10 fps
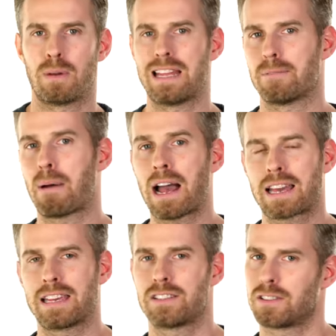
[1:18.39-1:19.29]
but in the
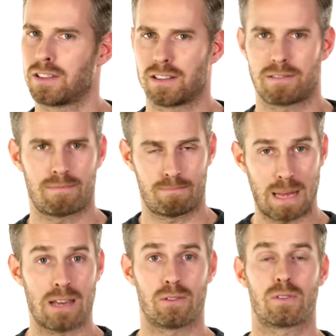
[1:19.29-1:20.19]
package that
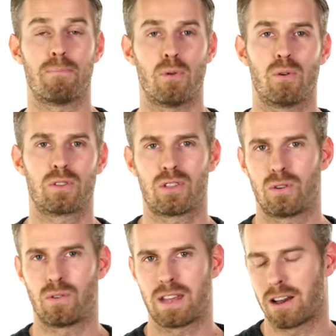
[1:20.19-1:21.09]
appeals more
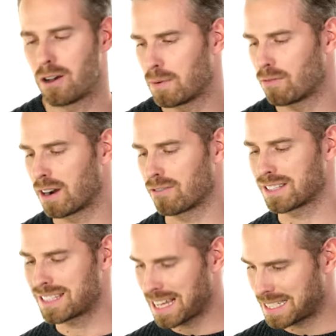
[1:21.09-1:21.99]
to the urban rider
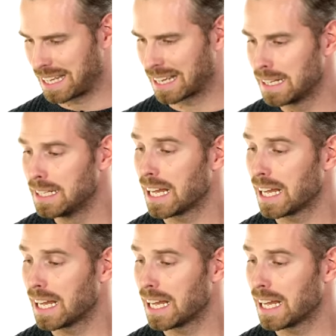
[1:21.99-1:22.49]
aesthetic.